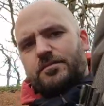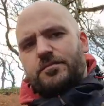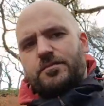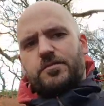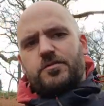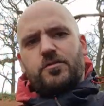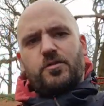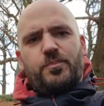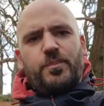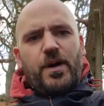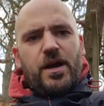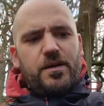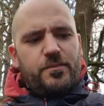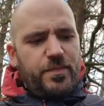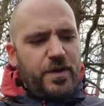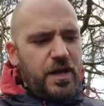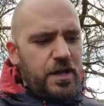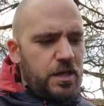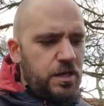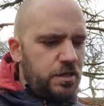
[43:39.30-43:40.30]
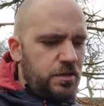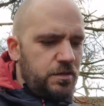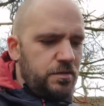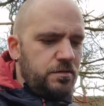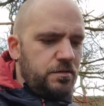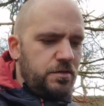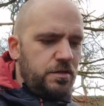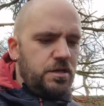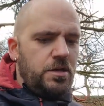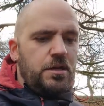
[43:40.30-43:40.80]
Snugpak bag,
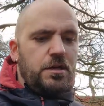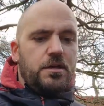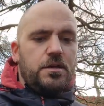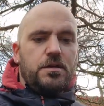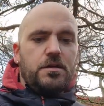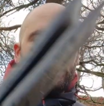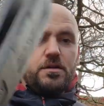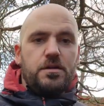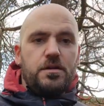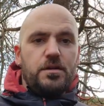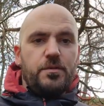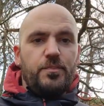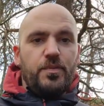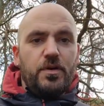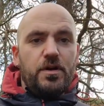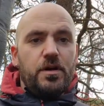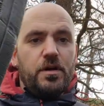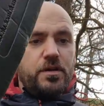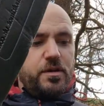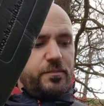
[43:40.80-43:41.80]
and I put it on